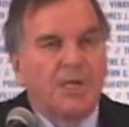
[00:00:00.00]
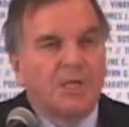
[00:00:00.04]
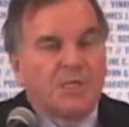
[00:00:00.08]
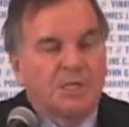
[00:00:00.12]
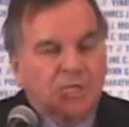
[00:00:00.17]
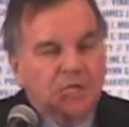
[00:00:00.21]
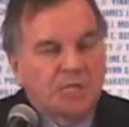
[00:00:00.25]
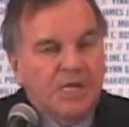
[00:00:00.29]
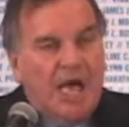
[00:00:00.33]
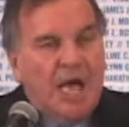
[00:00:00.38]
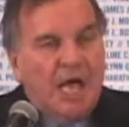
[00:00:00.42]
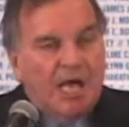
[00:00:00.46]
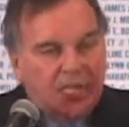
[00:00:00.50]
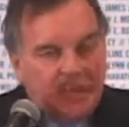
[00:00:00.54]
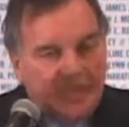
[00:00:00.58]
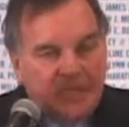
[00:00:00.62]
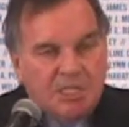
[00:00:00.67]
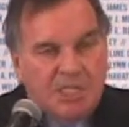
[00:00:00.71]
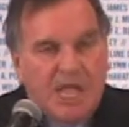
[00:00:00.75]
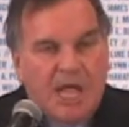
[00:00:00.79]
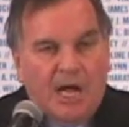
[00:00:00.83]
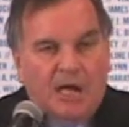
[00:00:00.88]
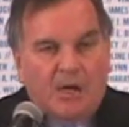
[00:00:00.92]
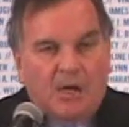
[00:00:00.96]
decided to
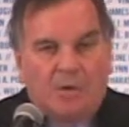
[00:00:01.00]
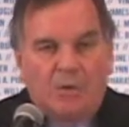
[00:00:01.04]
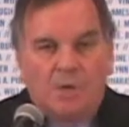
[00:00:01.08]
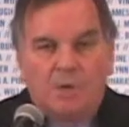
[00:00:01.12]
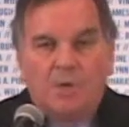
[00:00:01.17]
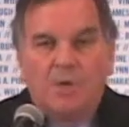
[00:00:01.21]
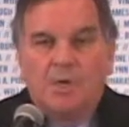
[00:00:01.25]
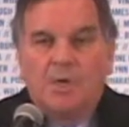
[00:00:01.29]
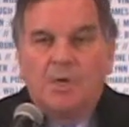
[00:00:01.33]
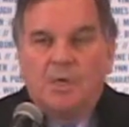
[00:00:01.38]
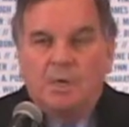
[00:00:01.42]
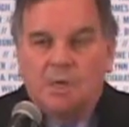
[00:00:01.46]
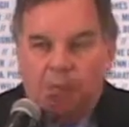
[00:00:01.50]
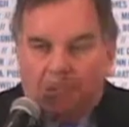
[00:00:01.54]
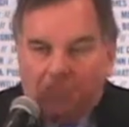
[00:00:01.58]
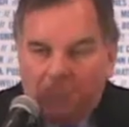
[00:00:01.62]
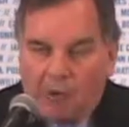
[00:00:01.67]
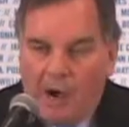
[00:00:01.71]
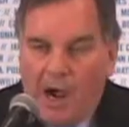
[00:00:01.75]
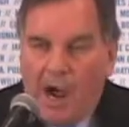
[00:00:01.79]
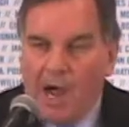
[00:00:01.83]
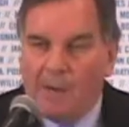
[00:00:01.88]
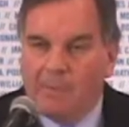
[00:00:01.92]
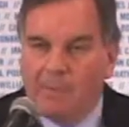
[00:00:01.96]
tackle the
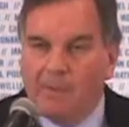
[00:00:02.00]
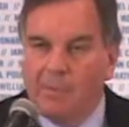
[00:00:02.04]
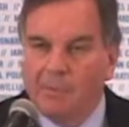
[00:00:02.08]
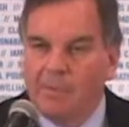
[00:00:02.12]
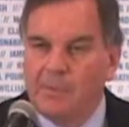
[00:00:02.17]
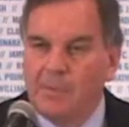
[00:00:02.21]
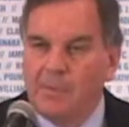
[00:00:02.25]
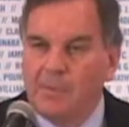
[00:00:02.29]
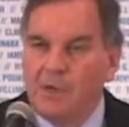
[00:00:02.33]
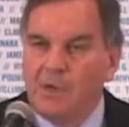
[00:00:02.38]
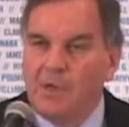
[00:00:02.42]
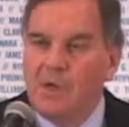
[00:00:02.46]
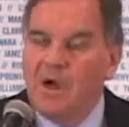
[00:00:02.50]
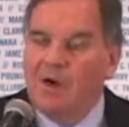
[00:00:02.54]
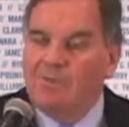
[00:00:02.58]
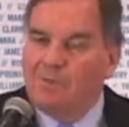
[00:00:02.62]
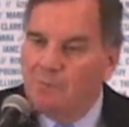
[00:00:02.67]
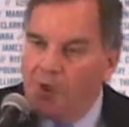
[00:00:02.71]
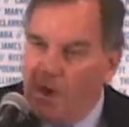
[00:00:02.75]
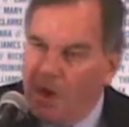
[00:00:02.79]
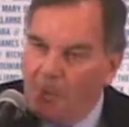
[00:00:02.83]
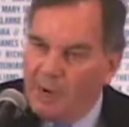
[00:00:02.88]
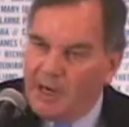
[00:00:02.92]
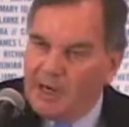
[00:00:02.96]
problem
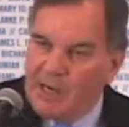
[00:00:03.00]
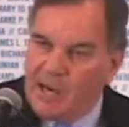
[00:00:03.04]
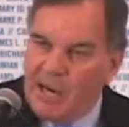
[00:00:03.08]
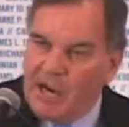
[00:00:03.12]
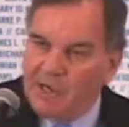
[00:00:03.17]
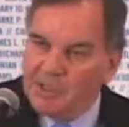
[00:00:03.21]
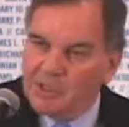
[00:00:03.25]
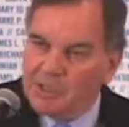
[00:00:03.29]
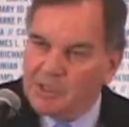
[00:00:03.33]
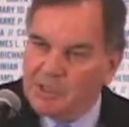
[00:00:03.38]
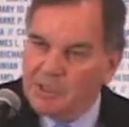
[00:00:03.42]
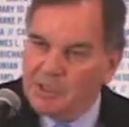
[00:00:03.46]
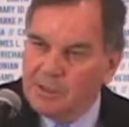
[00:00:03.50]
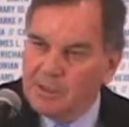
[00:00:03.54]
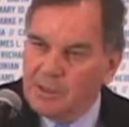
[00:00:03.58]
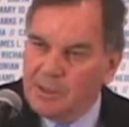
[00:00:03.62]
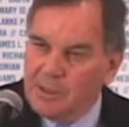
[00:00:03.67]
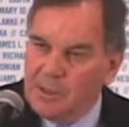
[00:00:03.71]
of public housing.